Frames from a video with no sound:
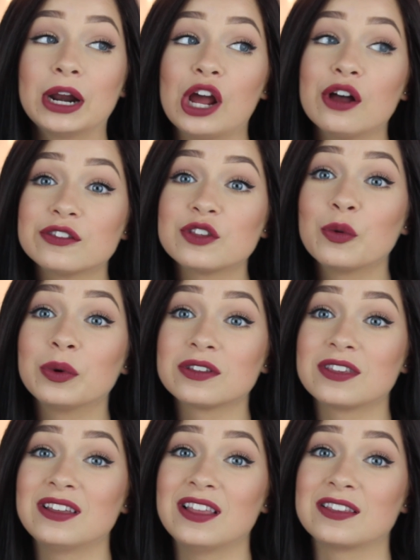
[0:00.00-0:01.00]
But I also will
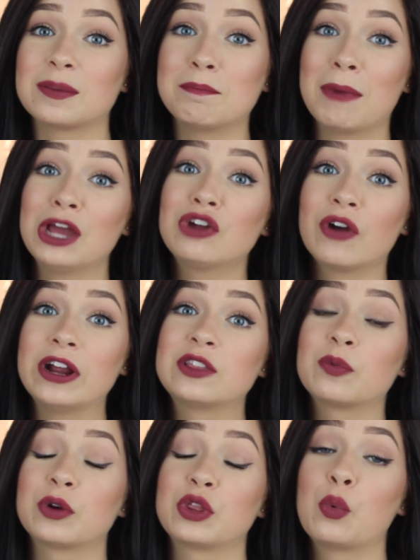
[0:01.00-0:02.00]
say this, my
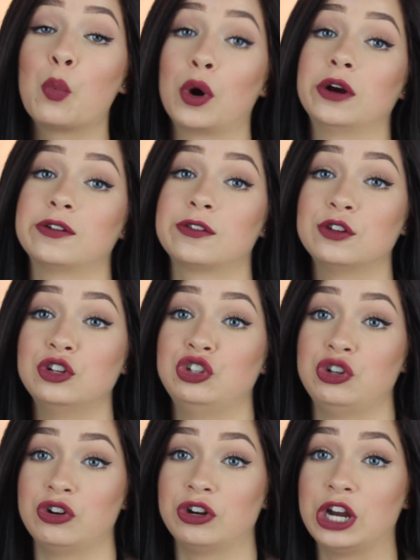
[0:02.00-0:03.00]
grades were the worst
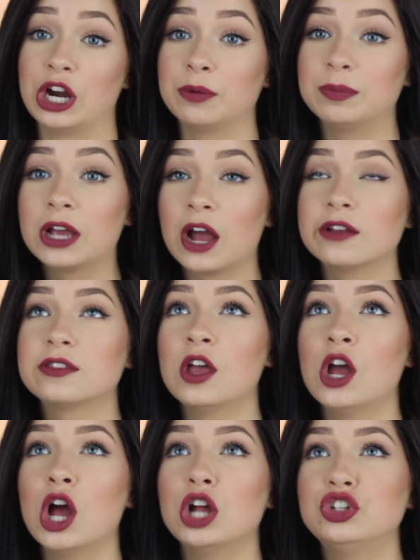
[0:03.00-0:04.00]
junior year because
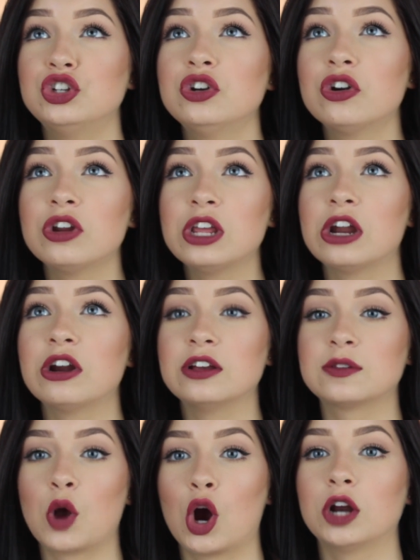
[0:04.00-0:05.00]
junior year
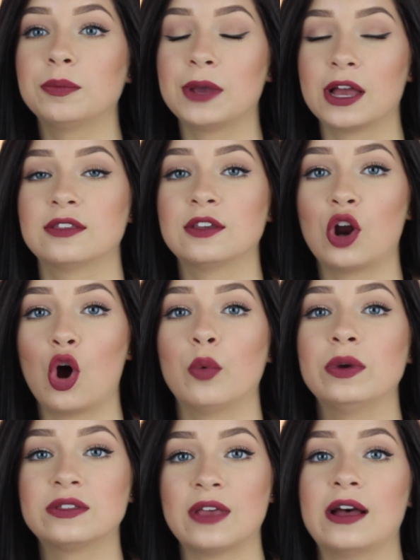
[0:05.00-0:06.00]
is hard because it
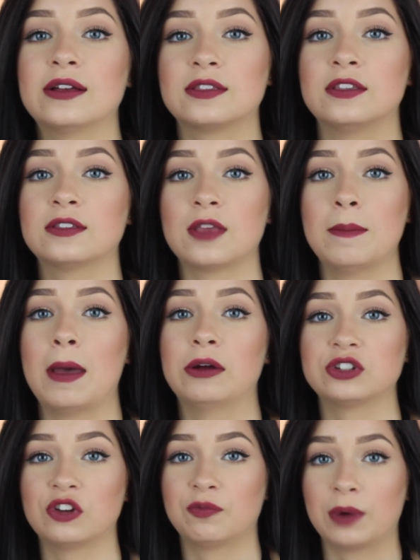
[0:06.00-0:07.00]
always has this
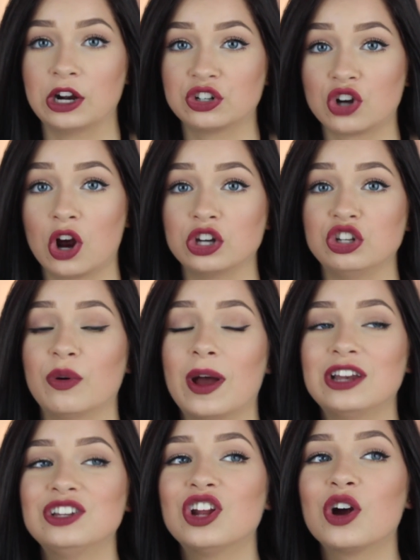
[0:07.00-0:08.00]
amount of pressure on you.
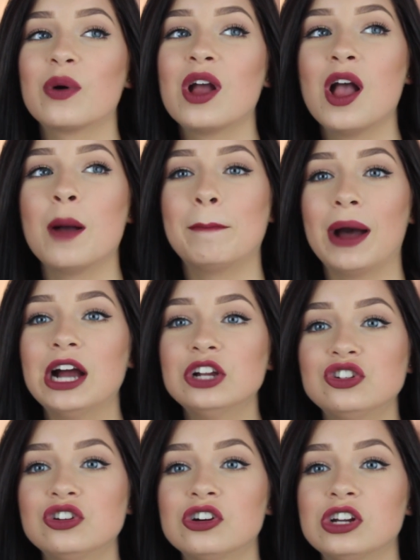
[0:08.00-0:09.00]
And you know,
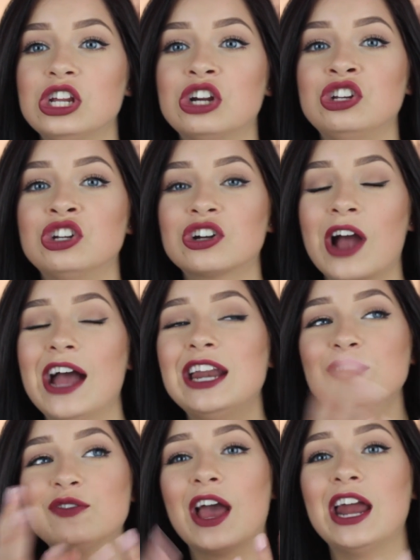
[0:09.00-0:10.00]
by junior year, you're
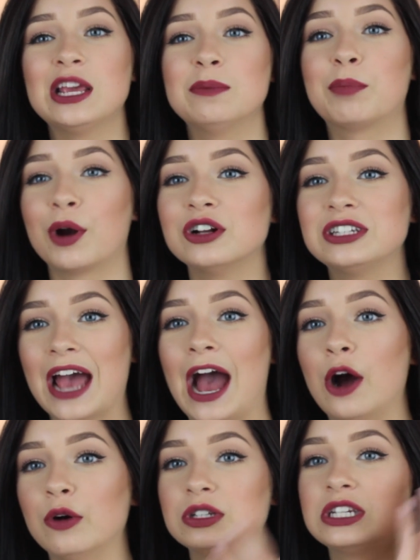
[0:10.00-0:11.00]
kind of getting burnt
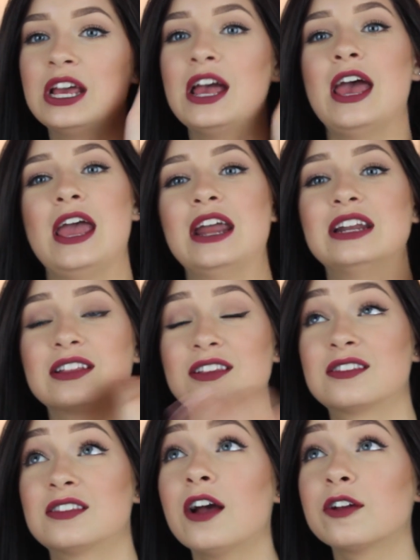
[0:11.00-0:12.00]
out. And it
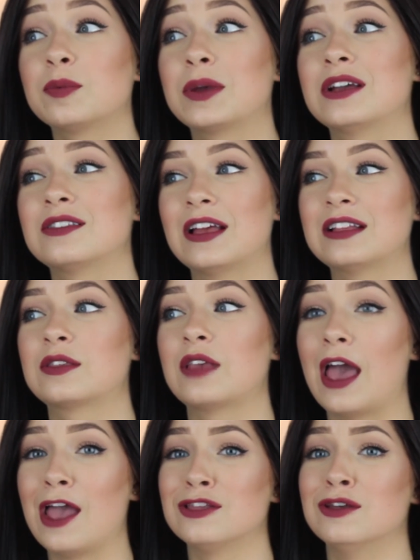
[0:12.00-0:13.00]
sucks because that's
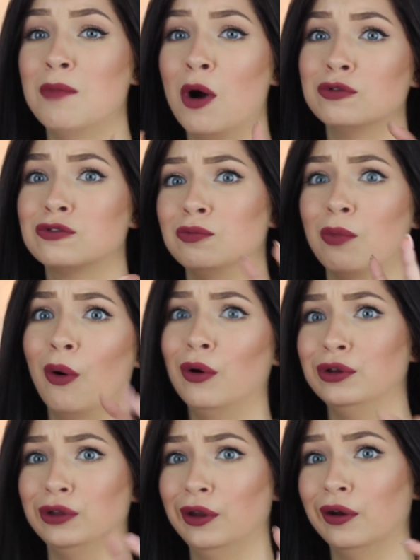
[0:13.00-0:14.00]
A, the most
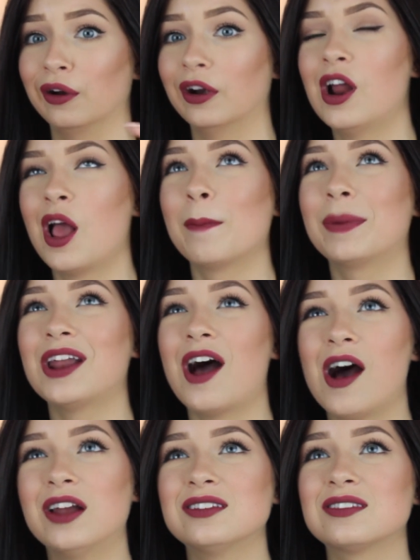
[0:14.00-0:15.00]
important year, but
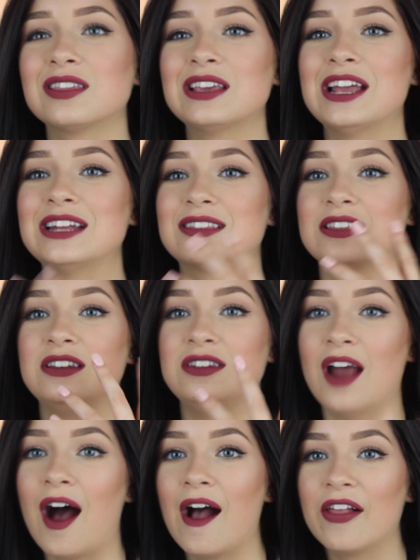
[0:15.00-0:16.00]
honestly, it's
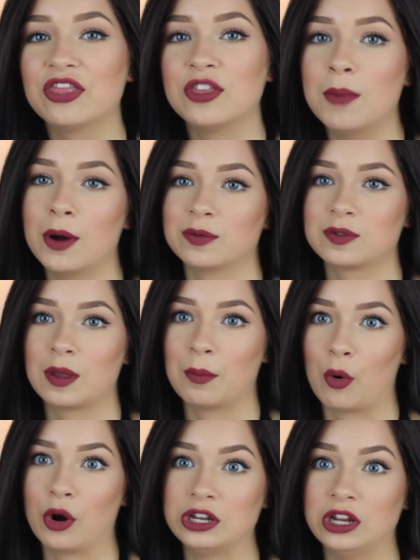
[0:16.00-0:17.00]
not the most
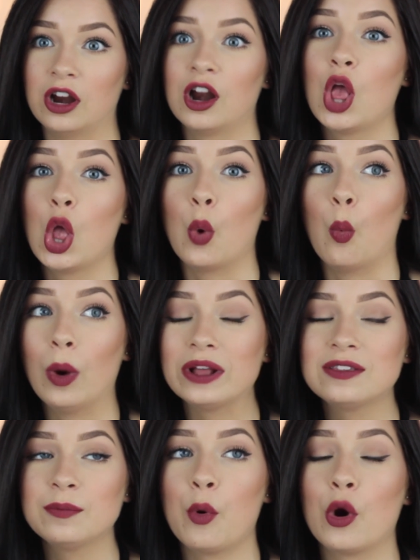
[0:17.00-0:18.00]
important year.
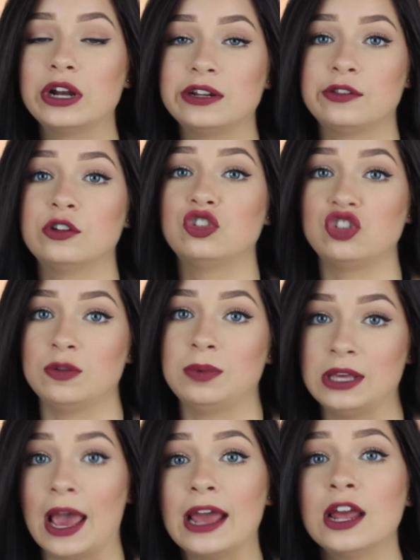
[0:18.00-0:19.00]
What's important is your
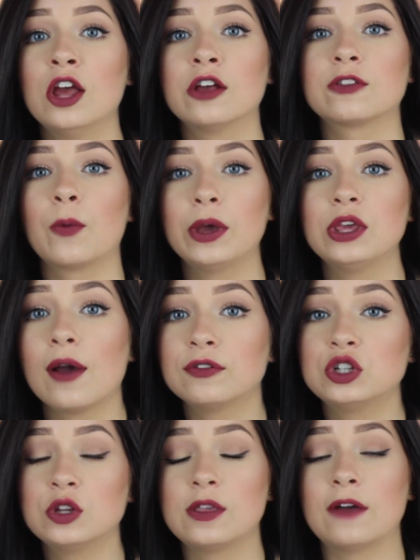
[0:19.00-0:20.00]
GPA. So what you have
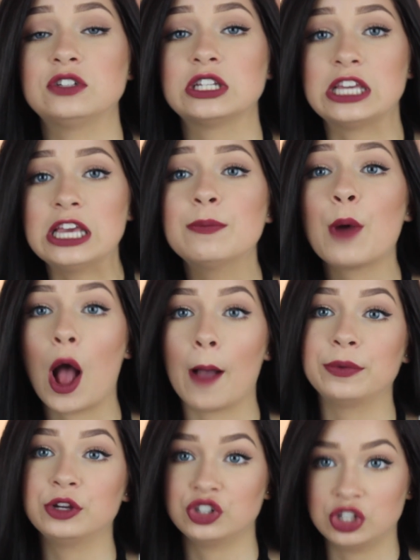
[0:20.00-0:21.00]
to do is you have to keep
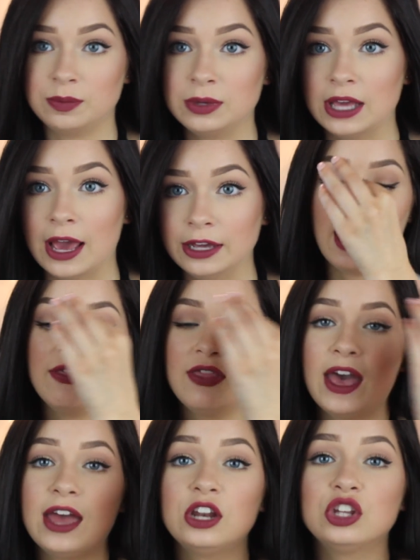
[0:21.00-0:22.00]
up your GPA. And
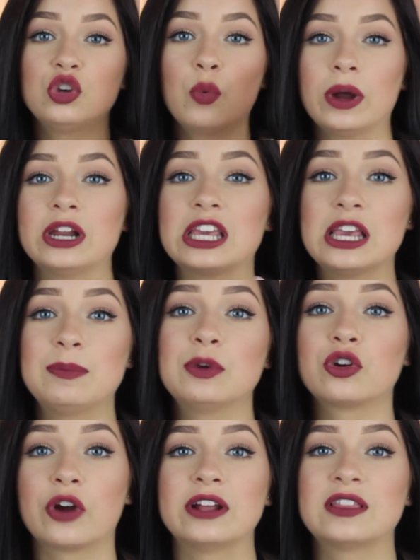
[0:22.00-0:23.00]
then you wanna keep
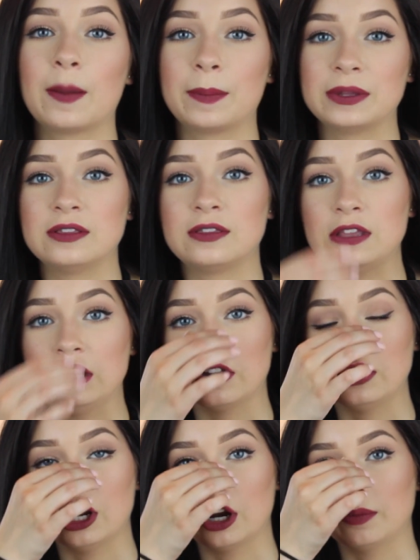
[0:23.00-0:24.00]
your grades up in
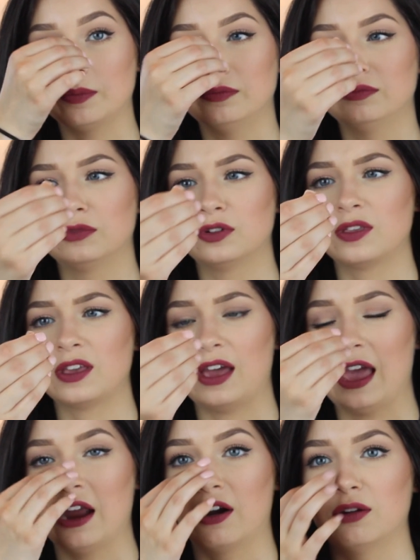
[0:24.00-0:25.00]
senior year. There's like a
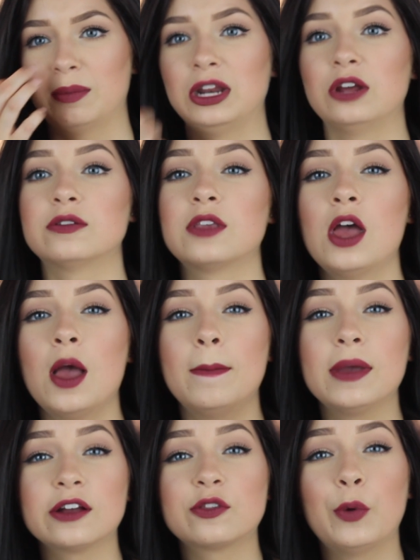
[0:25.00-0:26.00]
hair on my nose.
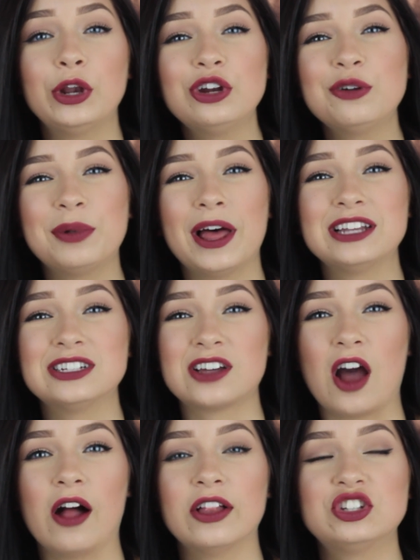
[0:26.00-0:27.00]
Because when you're applying to
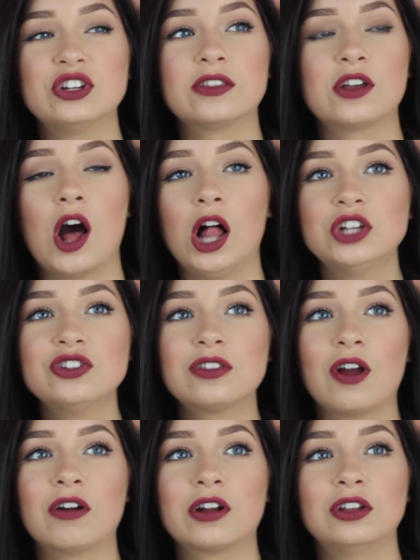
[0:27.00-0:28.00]
colleges,
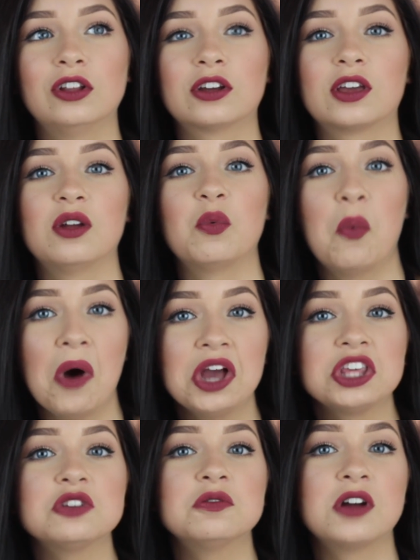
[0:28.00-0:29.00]
colleges aren't gonna look at
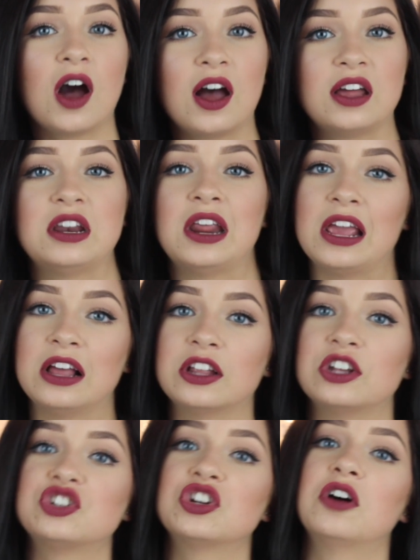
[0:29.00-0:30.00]
what you got in
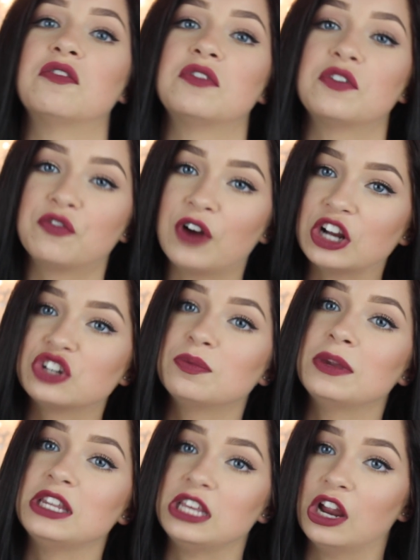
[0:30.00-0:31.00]
English of
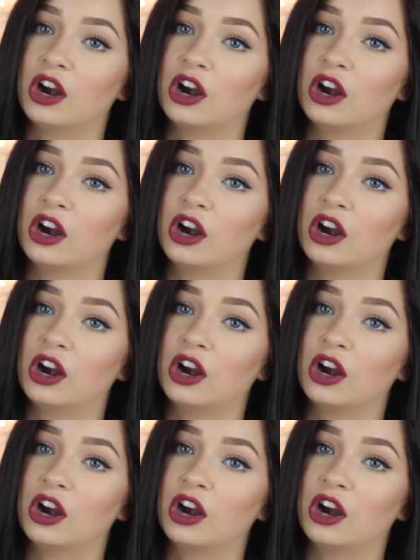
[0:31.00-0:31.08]
freshman